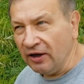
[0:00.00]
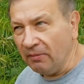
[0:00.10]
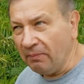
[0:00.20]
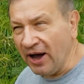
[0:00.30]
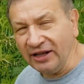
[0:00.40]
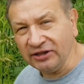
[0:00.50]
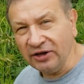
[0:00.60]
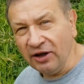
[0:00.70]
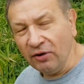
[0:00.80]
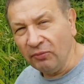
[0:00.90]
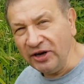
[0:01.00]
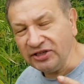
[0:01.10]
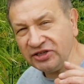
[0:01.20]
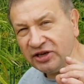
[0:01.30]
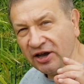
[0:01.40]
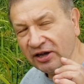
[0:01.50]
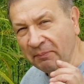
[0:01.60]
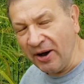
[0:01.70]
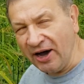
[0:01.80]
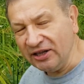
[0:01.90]
but with
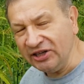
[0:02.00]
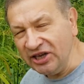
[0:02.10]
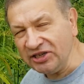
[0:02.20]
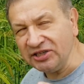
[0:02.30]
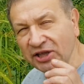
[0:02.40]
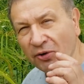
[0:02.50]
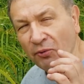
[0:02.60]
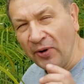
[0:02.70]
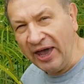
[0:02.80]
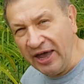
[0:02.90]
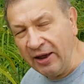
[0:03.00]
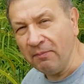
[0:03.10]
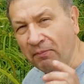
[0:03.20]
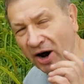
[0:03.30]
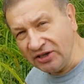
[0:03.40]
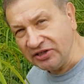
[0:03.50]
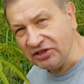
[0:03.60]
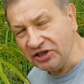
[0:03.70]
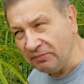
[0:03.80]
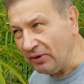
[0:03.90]
least weight
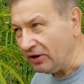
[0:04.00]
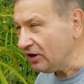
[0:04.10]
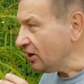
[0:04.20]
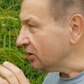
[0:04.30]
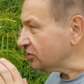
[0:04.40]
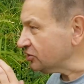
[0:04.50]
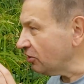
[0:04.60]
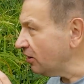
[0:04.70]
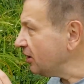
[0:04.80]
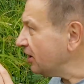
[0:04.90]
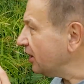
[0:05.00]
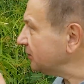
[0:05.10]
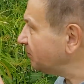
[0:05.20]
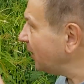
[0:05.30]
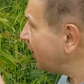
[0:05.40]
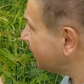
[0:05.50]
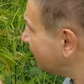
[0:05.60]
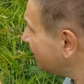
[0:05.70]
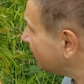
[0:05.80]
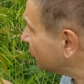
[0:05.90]
possible. So it might
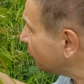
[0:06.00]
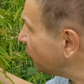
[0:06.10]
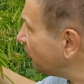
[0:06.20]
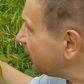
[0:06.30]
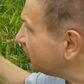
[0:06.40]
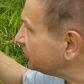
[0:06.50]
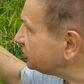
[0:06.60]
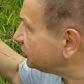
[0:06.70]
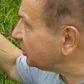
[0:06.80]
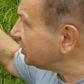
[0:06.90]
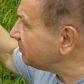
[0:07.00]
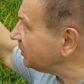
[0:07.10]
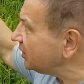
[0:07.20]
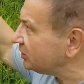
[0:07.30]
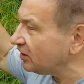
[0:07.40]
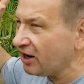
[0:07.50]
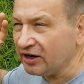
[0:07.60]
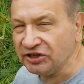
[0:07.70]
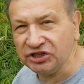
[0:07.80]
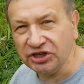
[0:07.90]
grow extremely
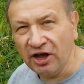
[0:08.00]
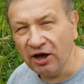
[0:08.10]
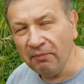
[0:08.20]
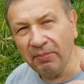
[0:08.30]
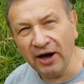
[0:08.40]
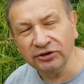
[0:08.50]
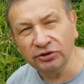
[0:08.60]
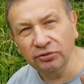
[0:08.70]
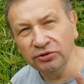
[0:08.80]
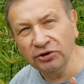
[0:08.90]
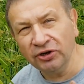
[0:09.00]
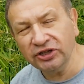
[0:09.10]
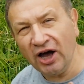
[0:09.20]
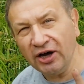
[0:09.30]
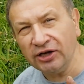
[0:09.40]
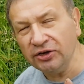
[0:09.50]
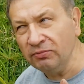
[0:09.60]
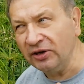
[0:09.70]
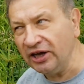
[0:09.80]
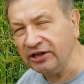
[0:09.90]
large, but do not
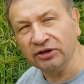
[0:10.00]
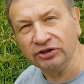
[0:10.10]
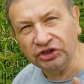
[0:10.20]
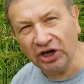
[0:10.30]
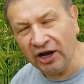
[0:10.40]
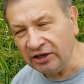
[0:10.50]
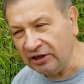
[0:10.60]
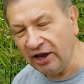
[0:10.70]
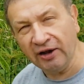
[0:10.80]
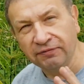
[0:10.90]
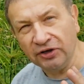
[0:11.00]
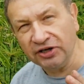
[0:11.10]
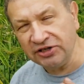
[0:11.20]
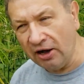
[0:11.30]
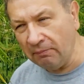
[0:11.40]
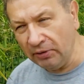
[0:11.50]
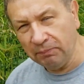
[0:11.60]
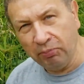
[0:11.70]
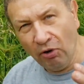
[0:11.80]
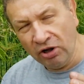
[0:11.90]
accumulate on trunk like, for example,
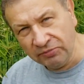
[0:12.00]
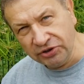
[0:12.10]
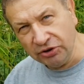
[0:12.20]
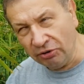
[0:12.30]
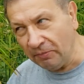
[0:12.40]
palms do.